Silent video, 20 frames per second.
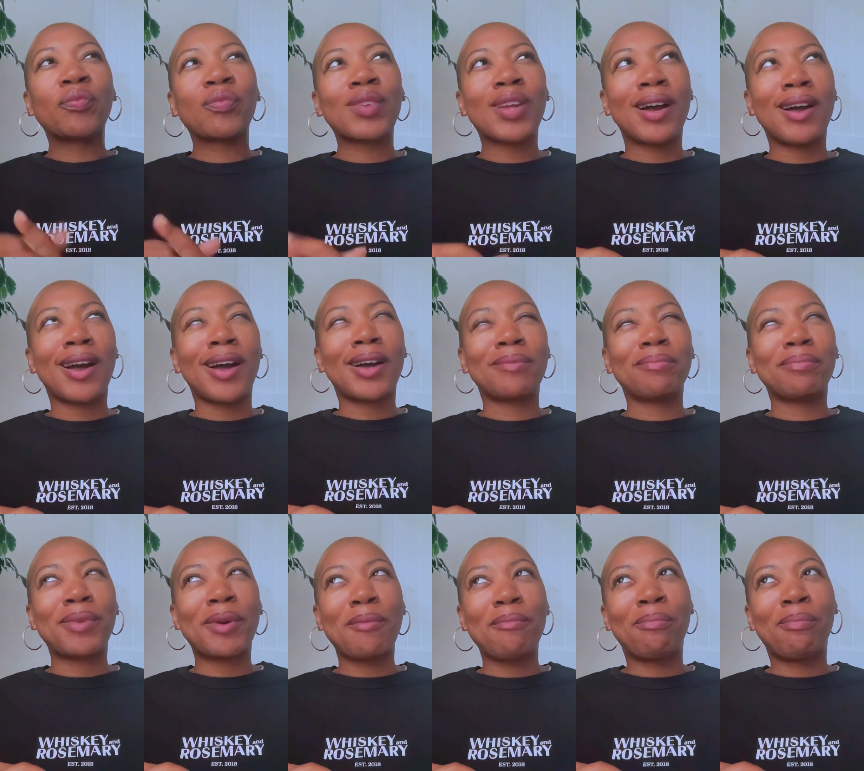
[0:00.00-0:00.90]

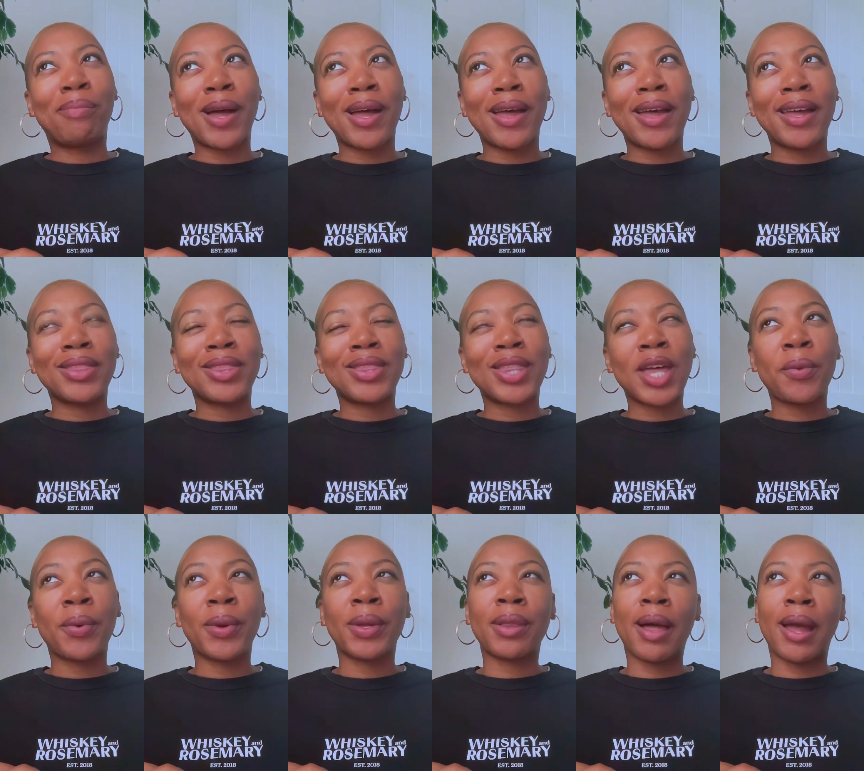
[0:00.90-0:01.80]
Um, but they
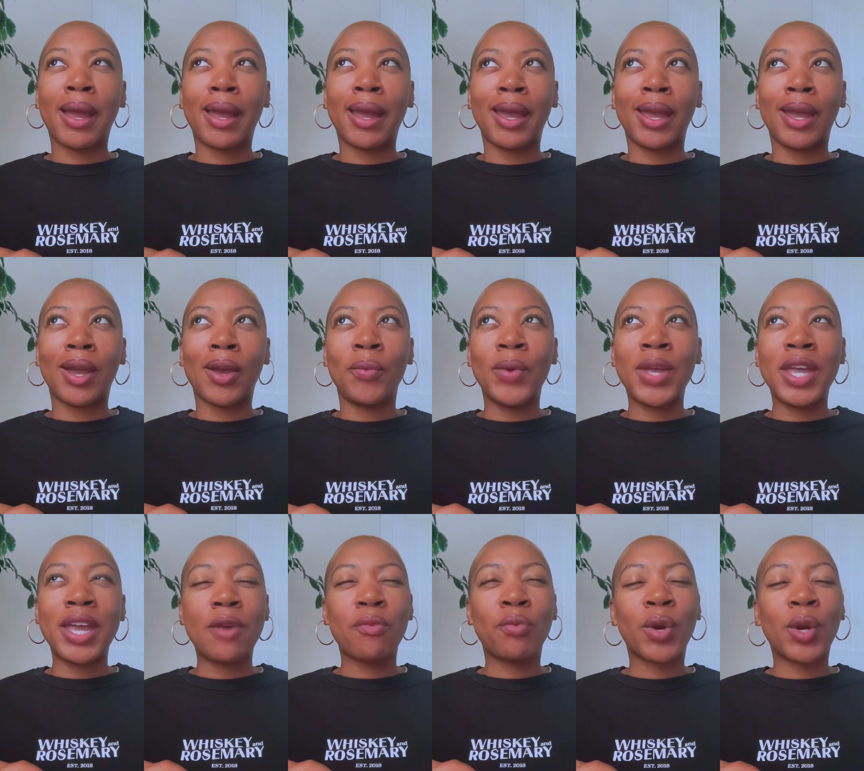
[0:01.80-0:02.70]
were like,
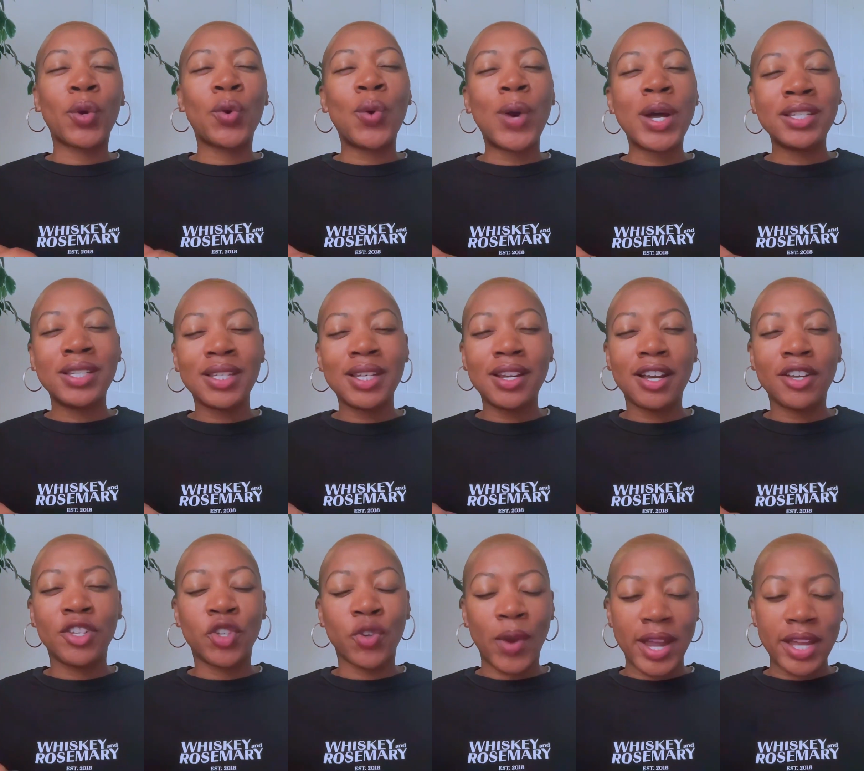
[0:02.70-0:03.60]
we requested a
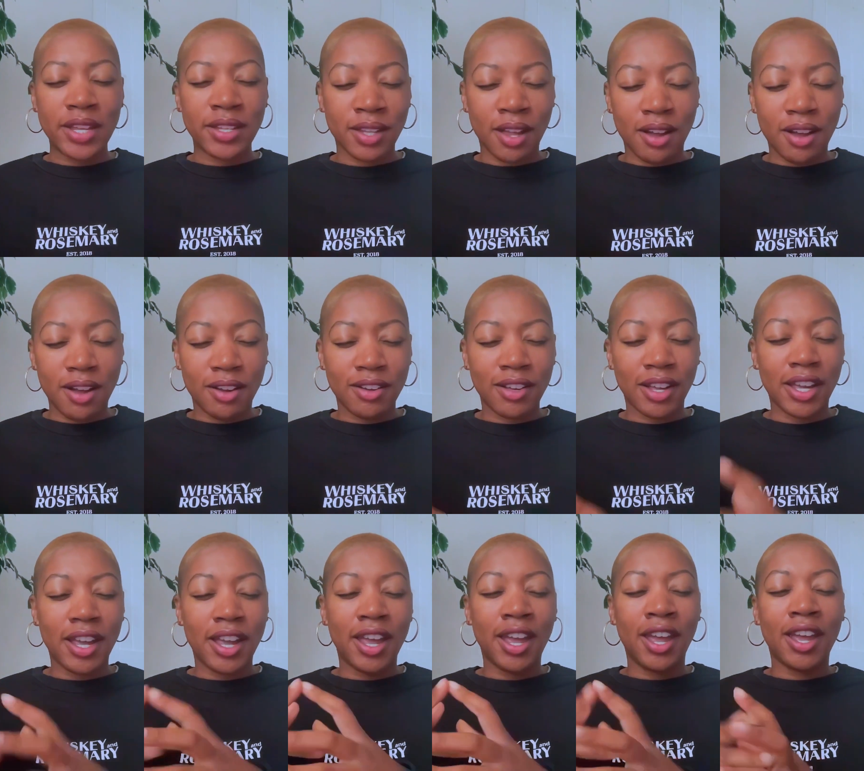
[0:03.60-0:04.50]
Drake song,
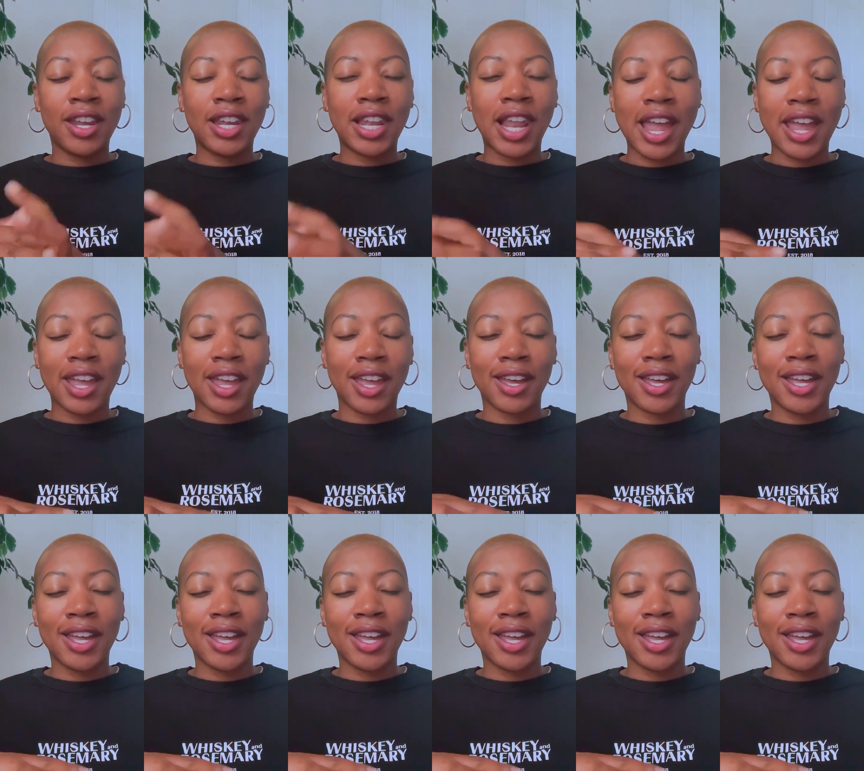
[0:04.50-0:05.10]
and like